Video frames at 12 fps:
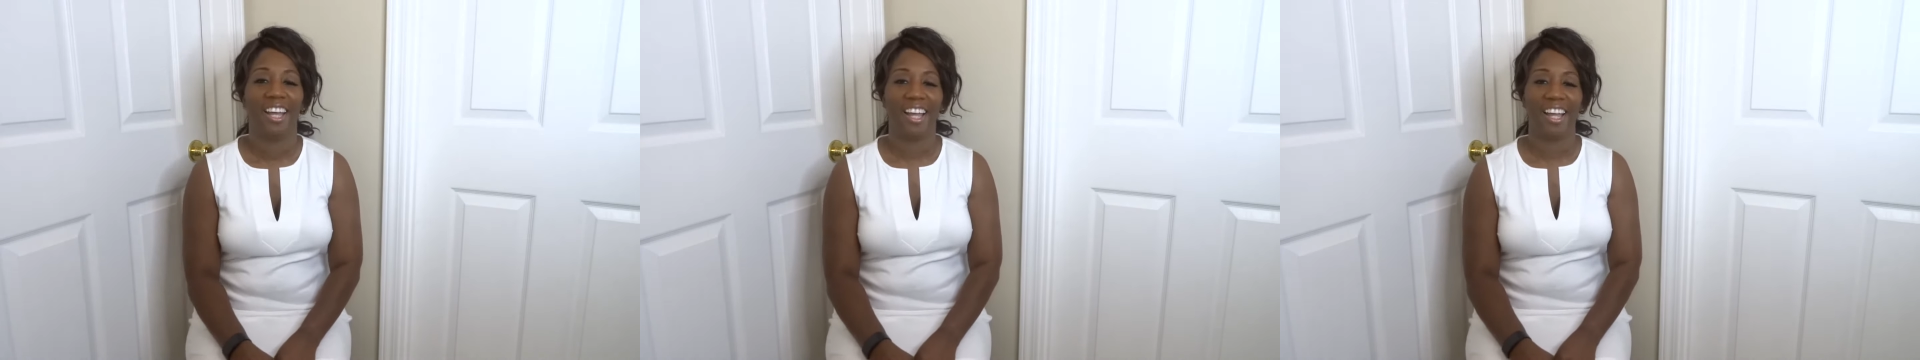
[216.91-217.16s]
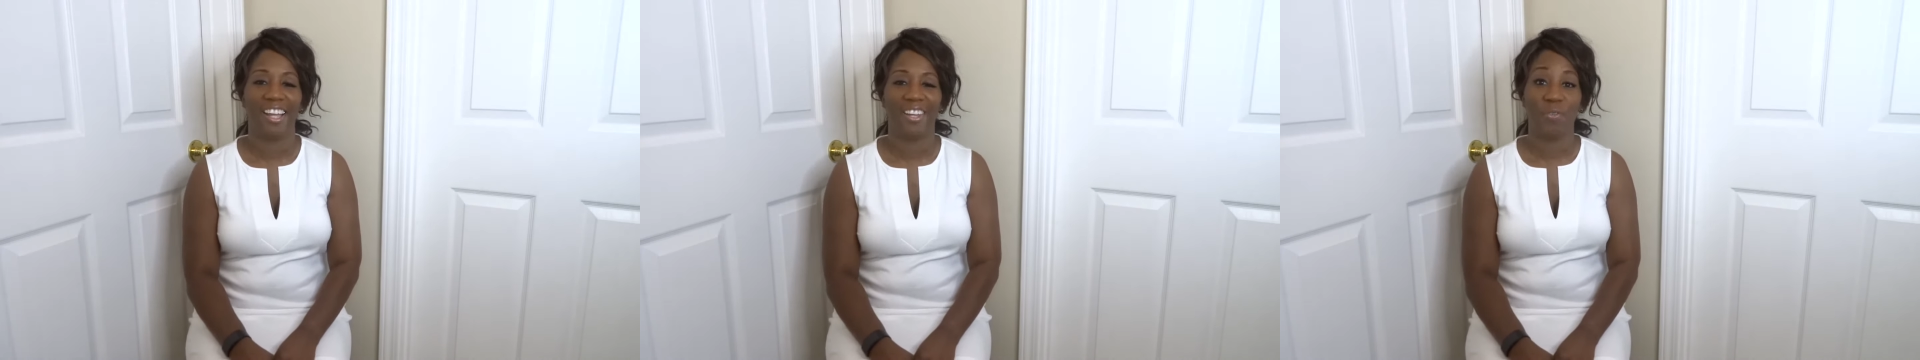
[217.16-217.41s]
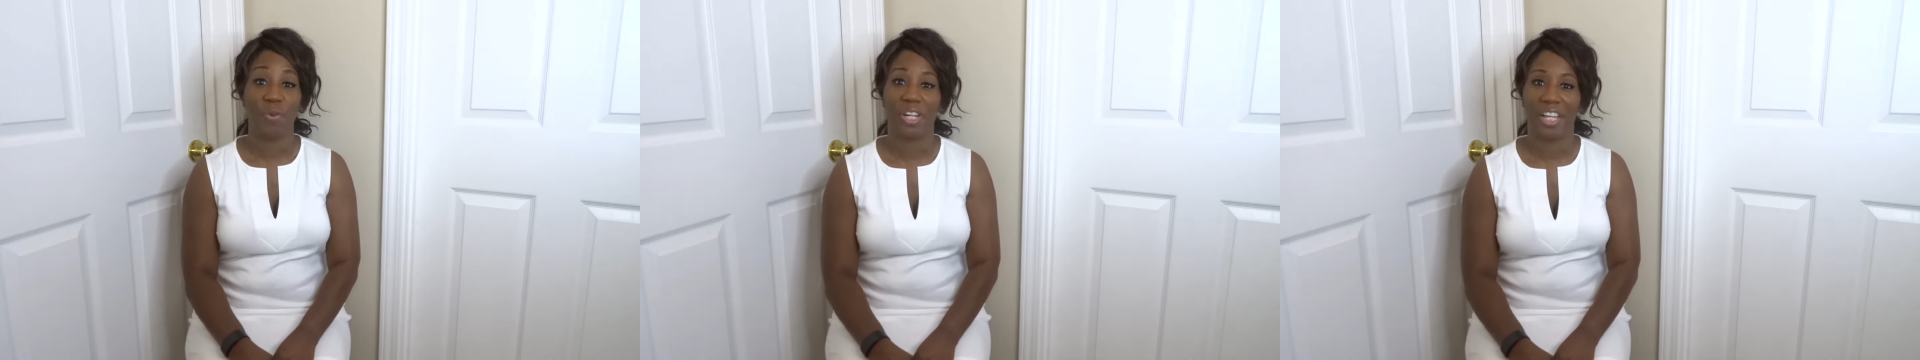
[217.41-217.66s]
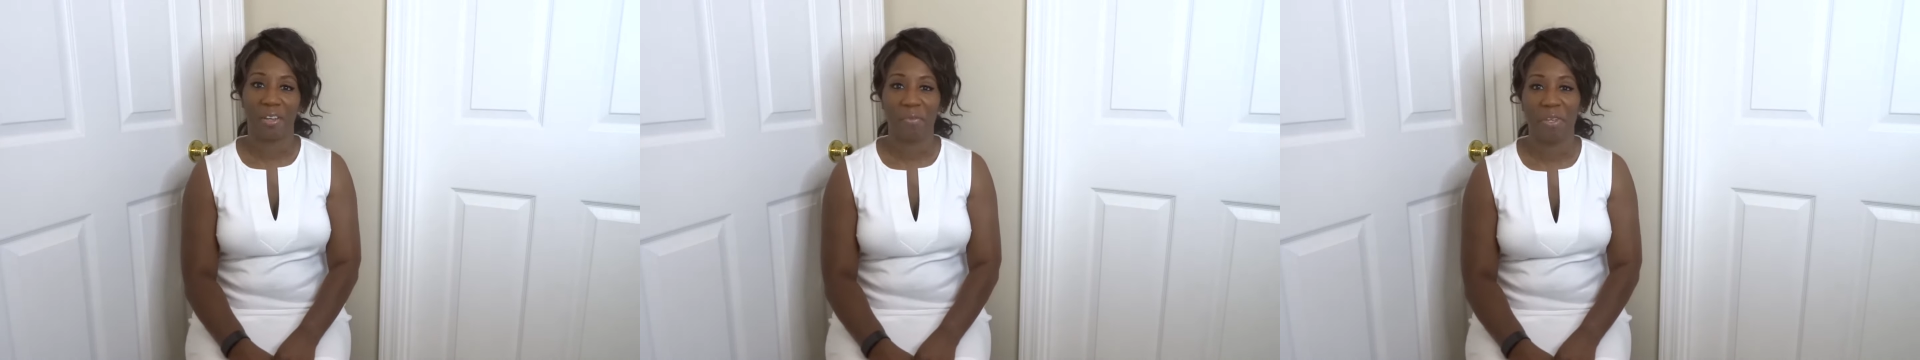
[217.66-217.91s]
uh, would
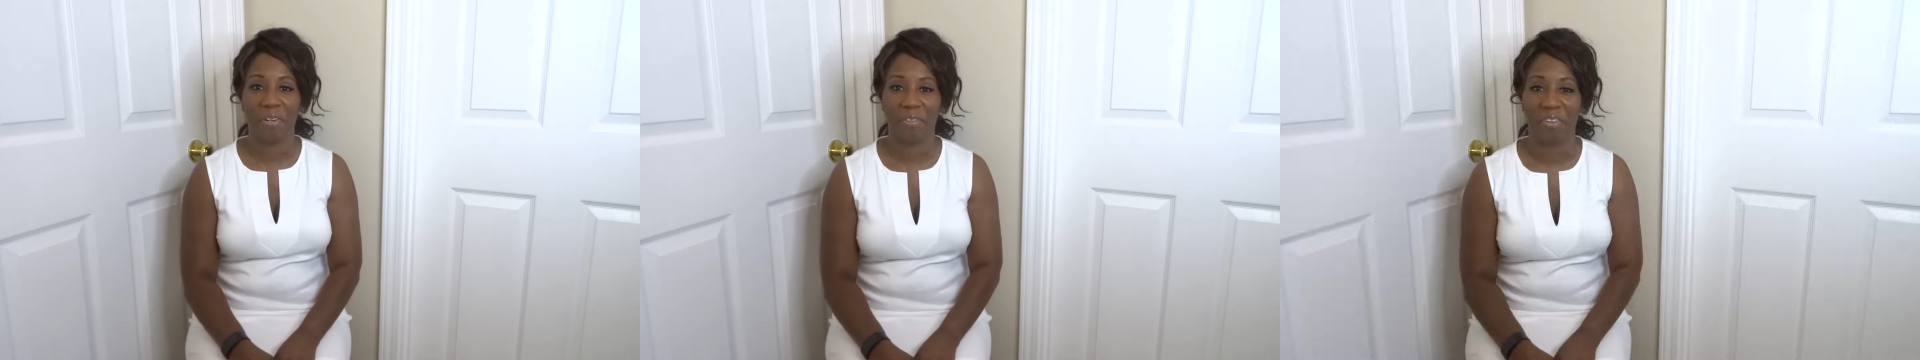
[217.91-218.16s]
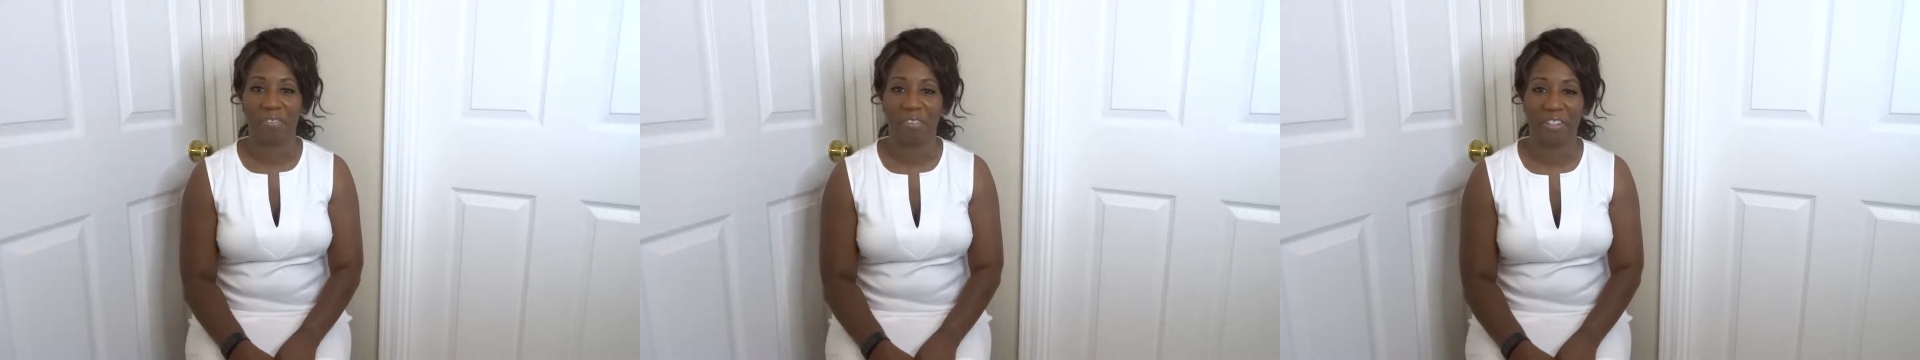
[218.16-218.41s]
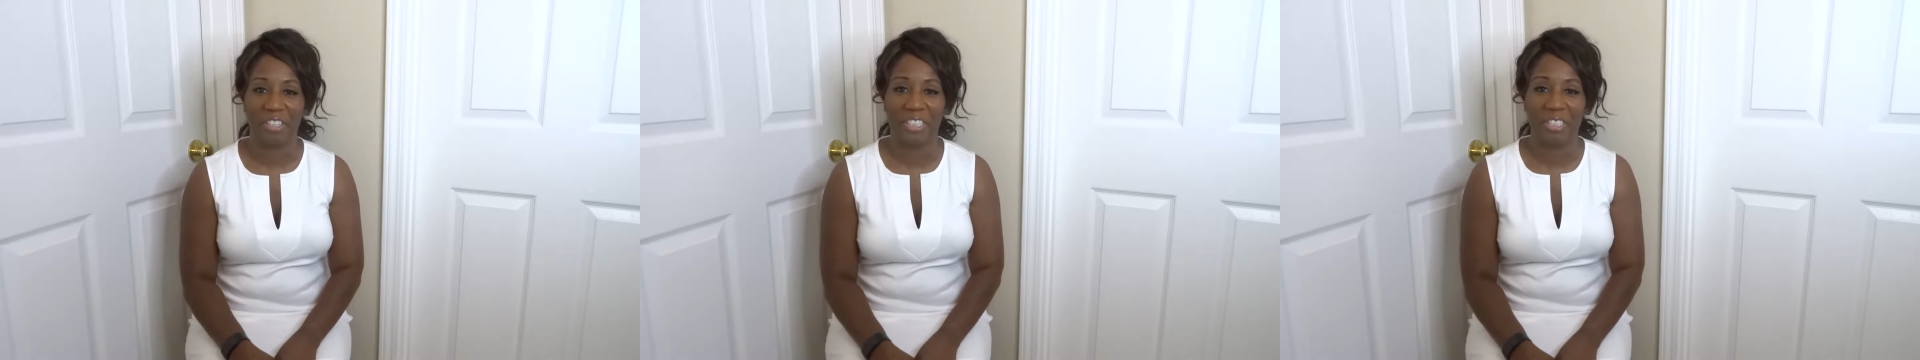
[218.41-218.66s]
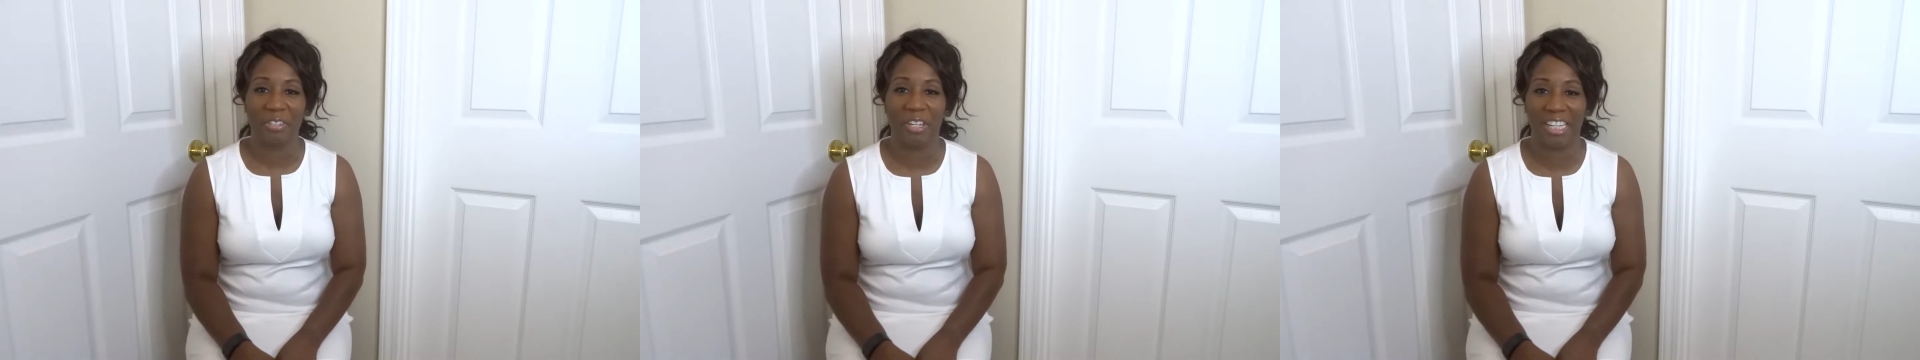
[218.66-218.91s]
like me to refer
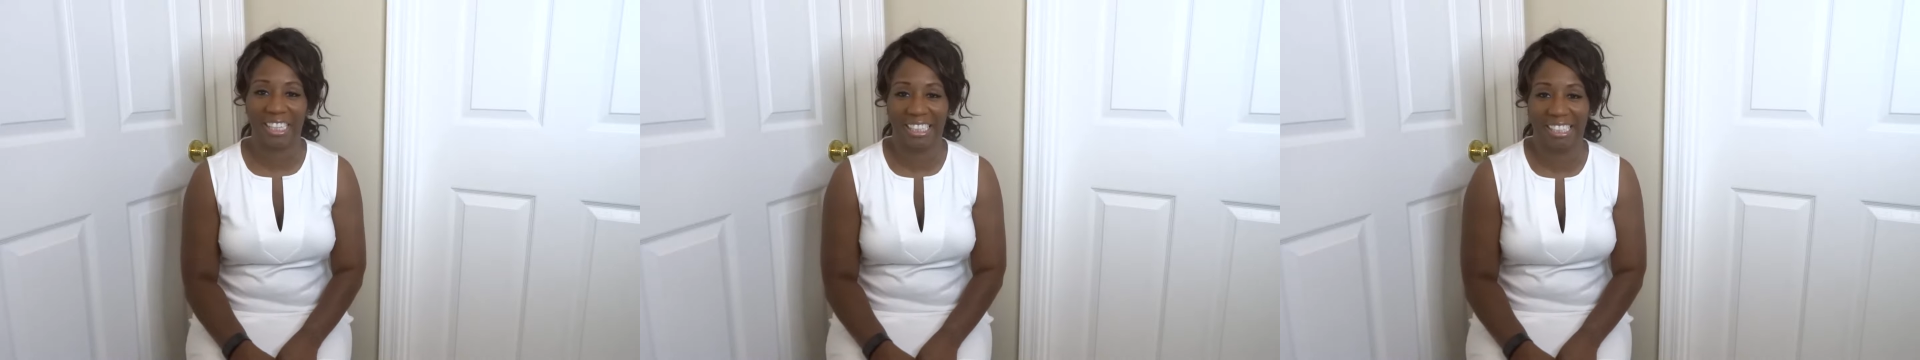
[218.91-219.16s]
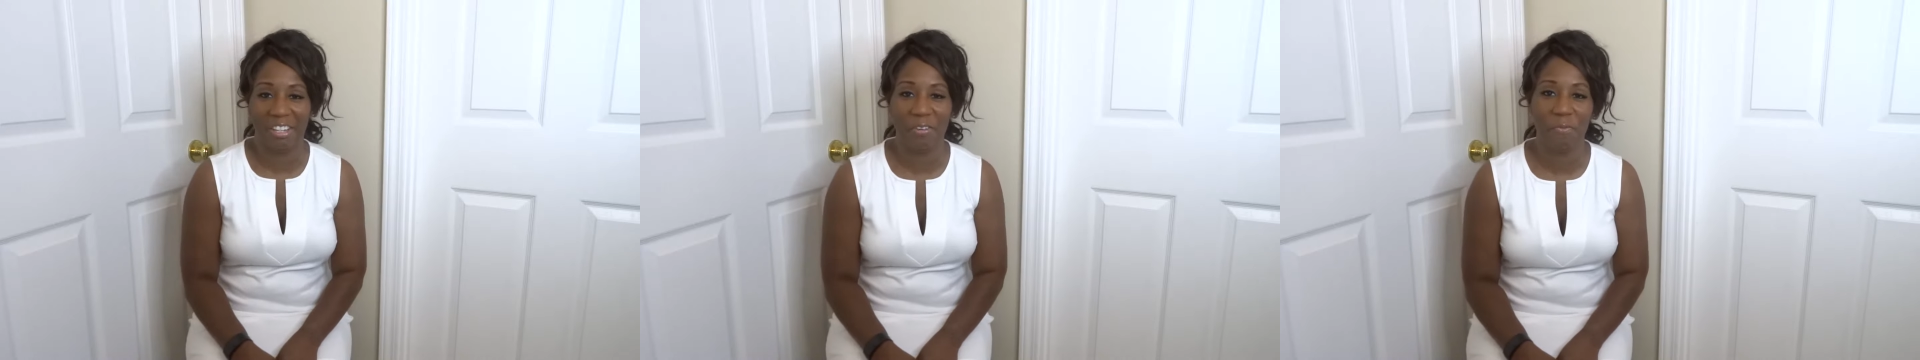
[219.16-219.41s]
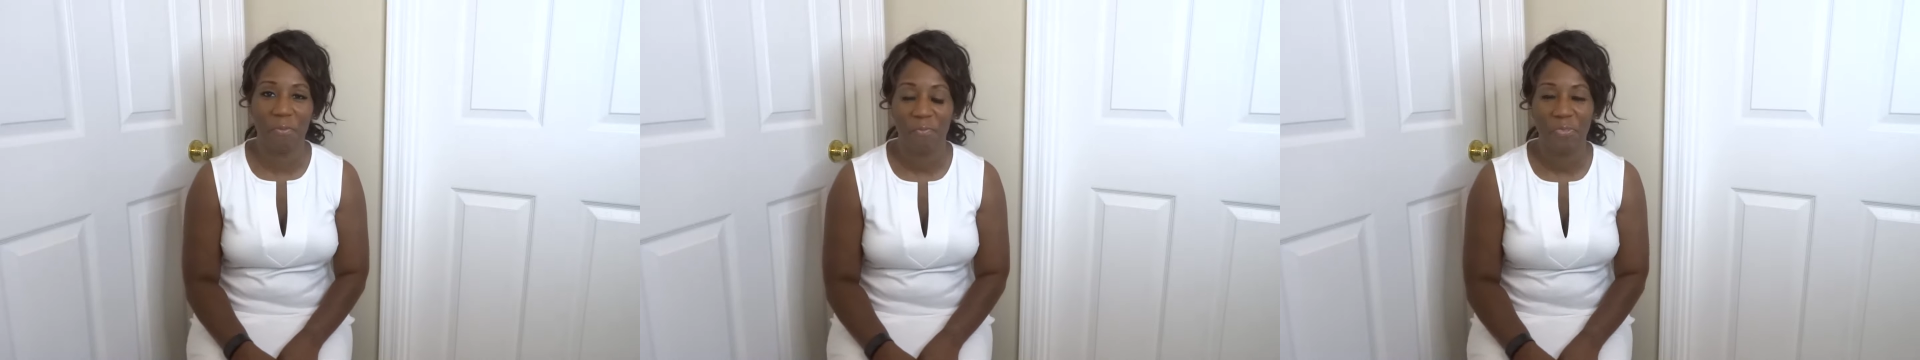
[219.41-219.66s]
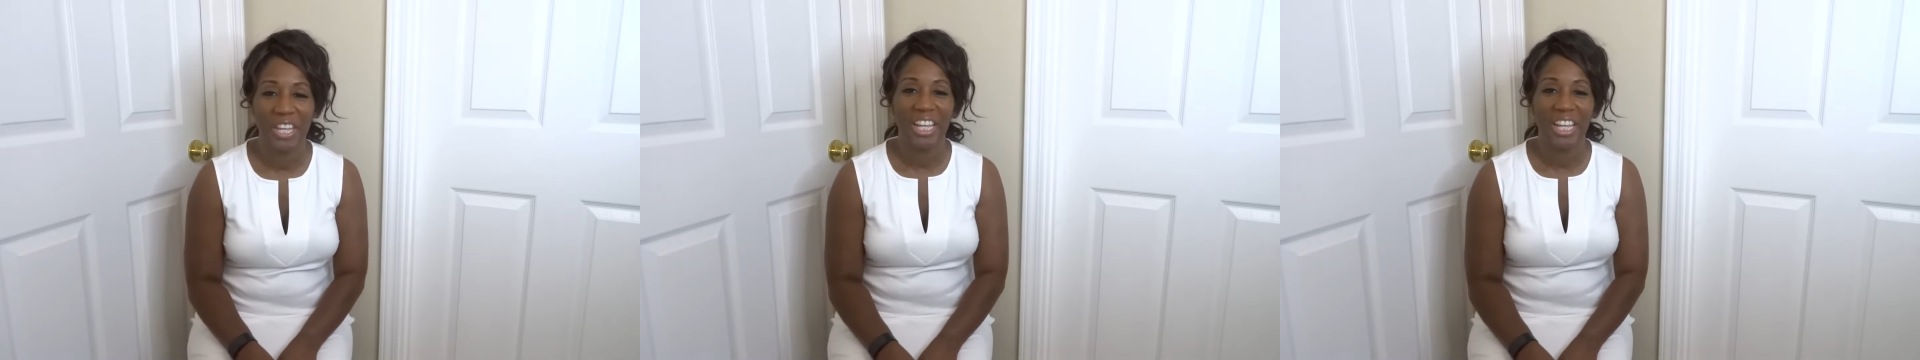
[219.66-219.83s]
to him.